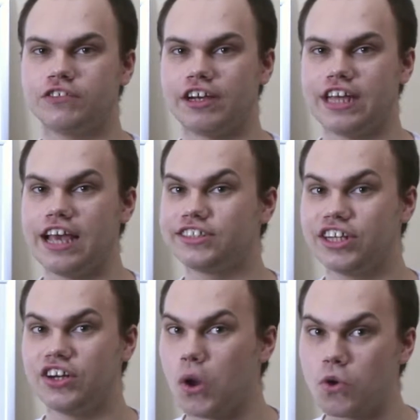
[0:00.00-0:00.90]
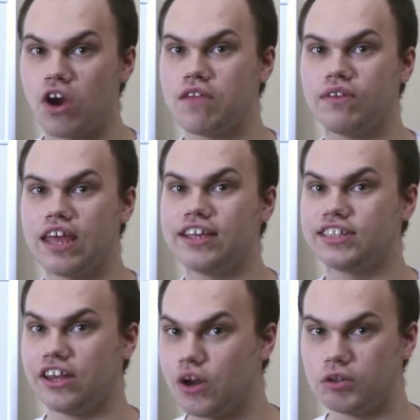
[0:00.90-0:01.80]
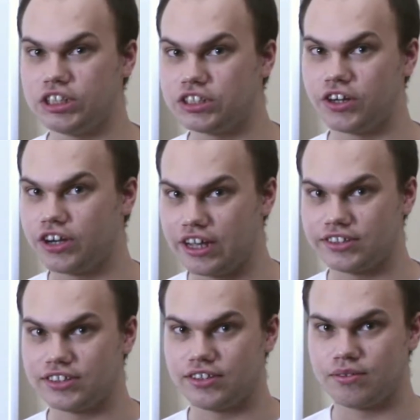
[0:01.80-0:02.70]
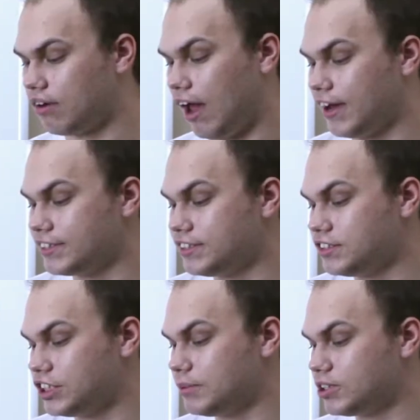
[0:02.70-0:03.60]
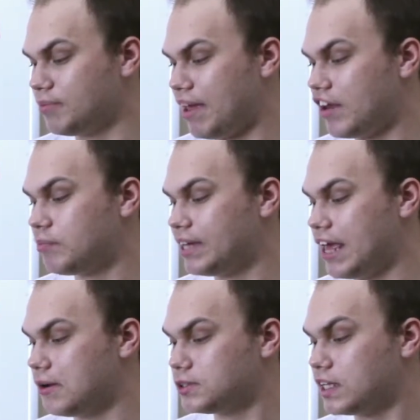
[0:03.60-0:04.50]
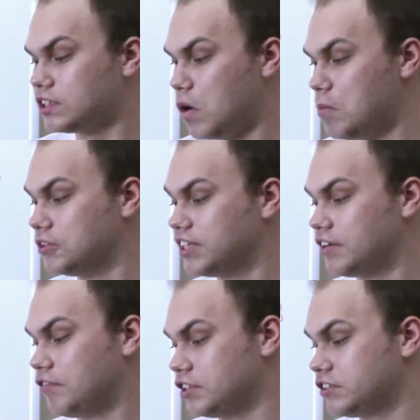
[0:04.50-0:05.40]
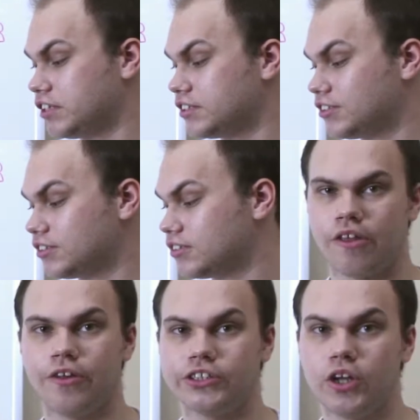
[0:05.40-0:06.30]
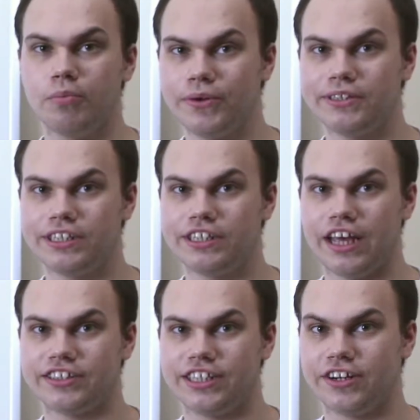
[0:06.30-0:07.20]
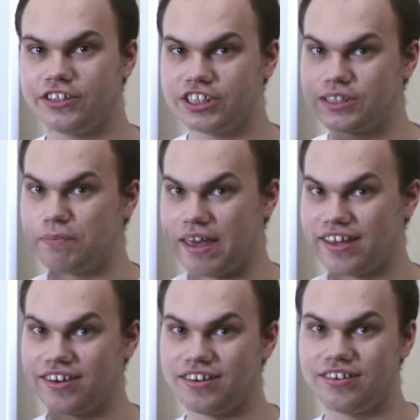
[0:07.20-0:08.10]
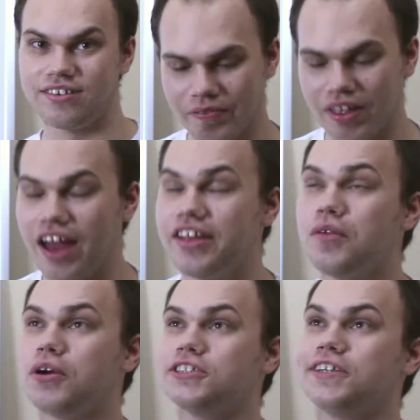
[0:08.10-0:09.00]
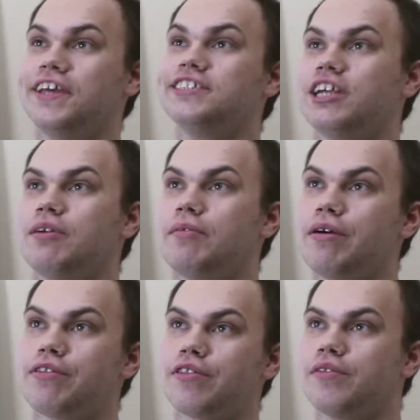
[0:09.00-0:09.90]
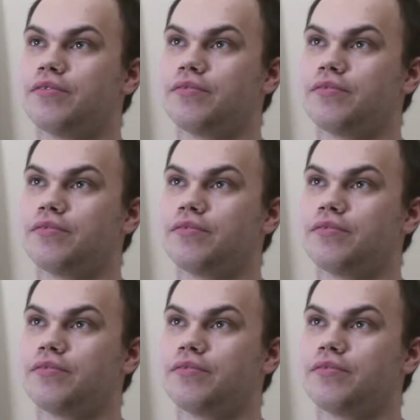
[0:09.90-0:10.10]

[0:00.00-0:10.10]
fry taste, no gravy taste, and no cheese curd taste. I guess these chips are made of potatoes, so that's almost like french fries. There's no poutine taste here, just bacon. I need to wash the taste out of my mouth.